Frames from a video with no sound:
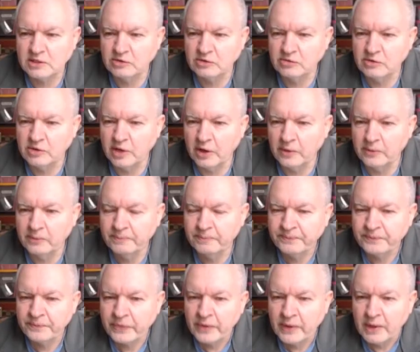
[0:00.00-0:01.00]
I don't know.
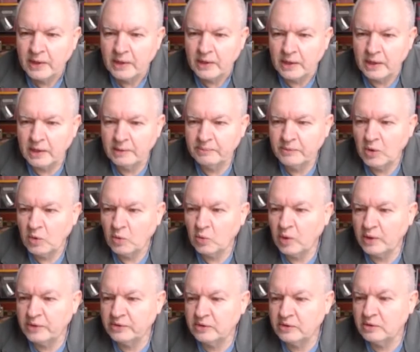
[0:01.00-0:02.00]

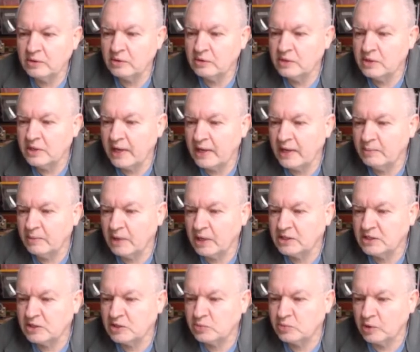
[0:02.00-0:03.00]
One name I
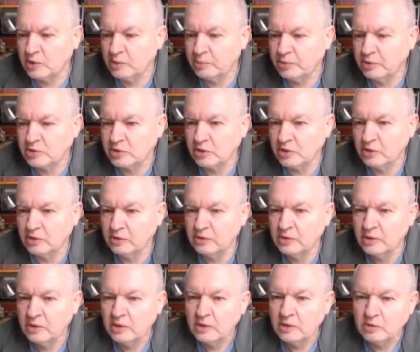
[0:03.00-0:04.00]
did want to put
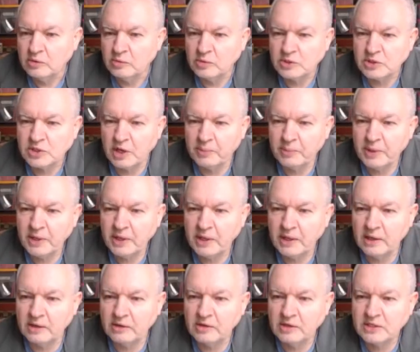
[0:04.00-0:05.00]
on was up here.